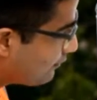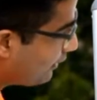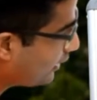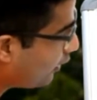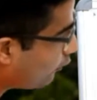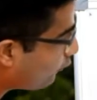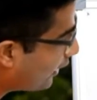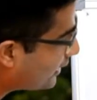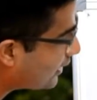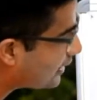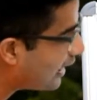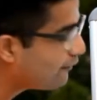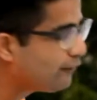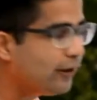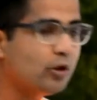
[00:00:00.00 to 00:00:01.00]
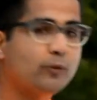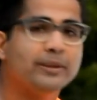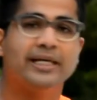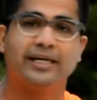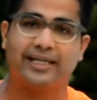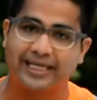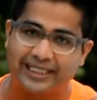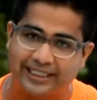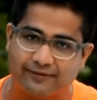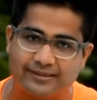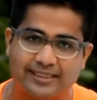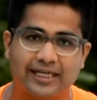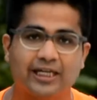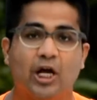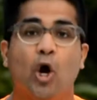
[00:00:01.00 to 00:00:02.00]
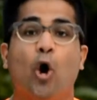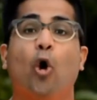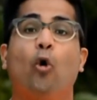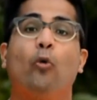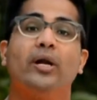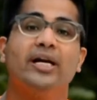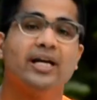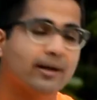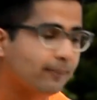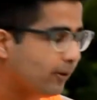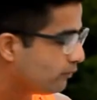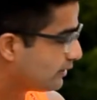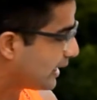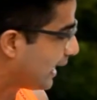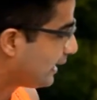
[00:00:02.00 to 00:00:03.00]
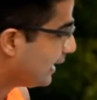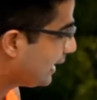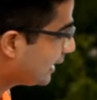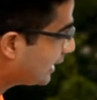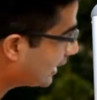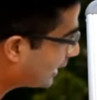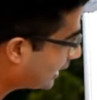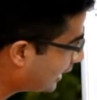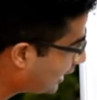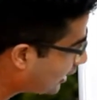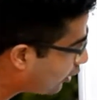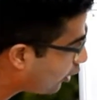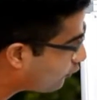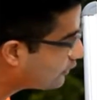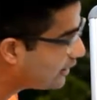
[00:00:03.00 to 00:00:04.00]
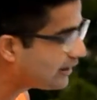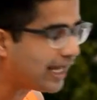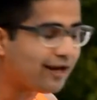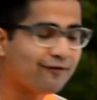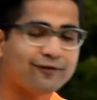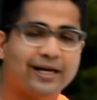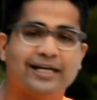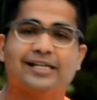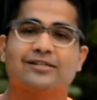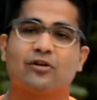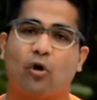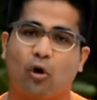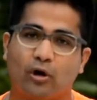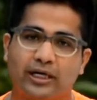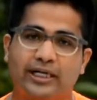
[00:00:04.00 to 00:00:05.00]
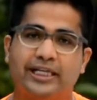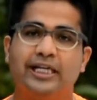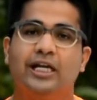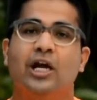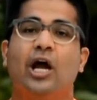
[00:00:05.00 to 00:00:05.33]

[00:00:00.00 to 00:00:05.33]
when you will find the lifeline to be in a negative state, over and above that the color of the lifeline is already